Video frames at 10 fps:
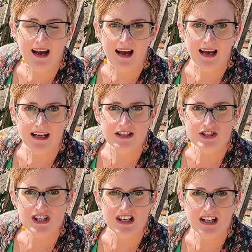I
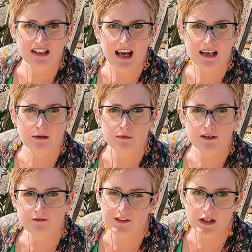should kind of
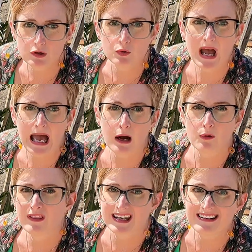review
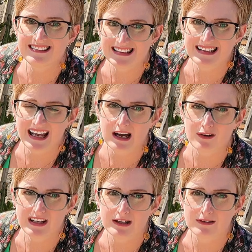how they did out
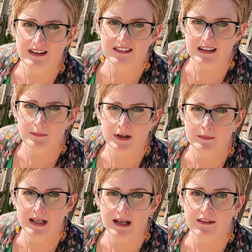here this summer,
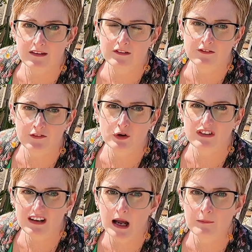because it's the
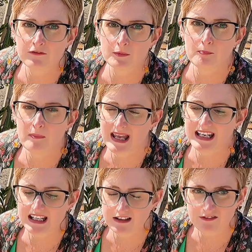first time for
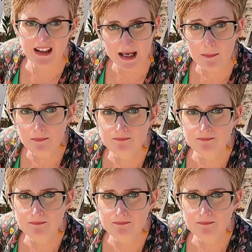many of them.